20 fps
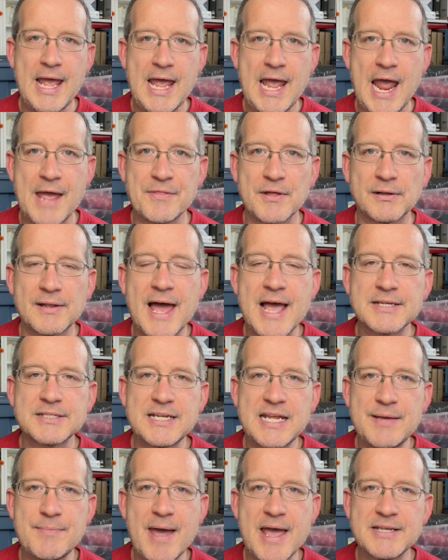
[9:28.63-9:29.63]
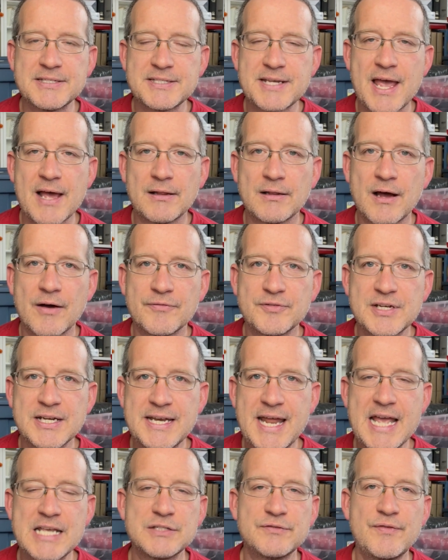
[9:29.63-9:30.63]
And the last eBay sale of
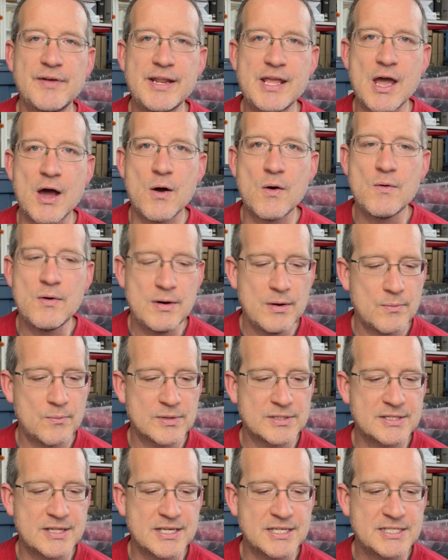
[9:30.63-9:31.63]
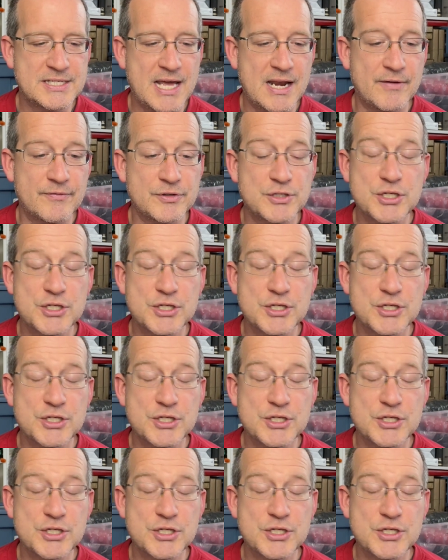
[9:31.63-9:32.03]
today's video was this set of